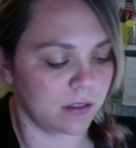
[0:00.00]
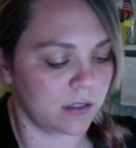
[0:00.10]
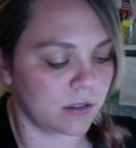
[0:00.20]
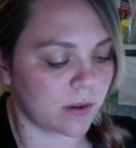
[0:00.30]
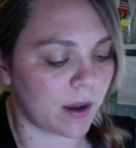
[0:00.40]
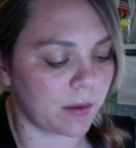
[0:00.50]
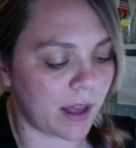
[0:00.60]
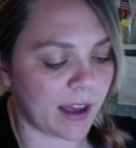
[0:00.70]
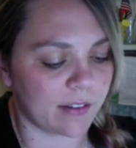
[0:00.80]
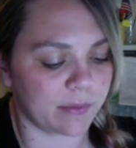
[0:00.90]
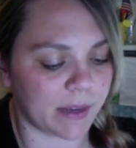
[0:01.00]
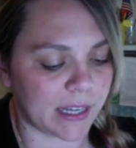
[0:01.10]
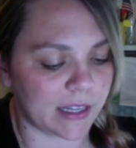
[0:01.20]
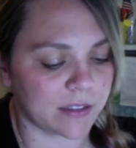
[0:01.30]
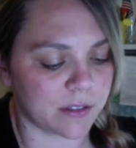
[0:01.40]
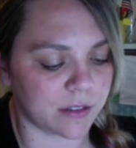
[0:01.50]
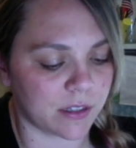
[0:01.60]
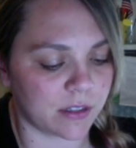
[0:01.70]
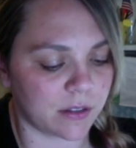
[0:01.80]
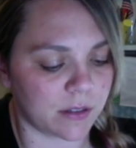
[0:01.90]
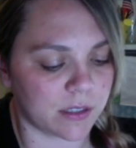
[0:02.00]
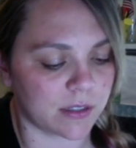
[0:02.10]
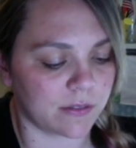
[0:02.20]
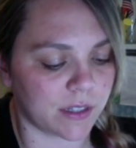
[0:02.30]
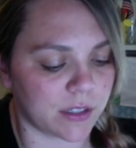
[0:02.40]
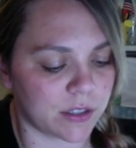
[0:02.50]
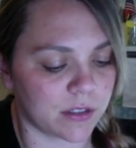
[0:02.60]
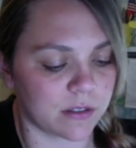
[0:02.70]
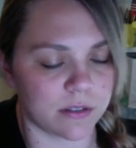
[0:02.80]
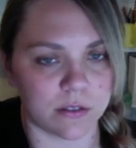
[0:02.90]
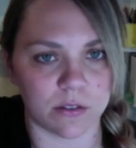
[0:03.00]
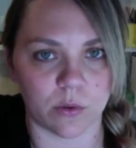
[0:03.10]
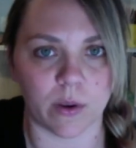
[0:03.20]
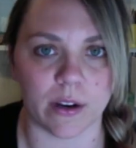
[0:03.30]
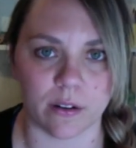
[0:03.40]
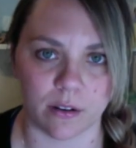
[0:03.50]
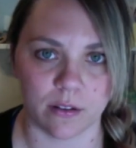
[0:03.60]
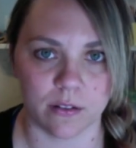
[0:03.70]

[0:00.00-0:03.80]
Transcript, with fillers: So I will have my answer in units of inches squared.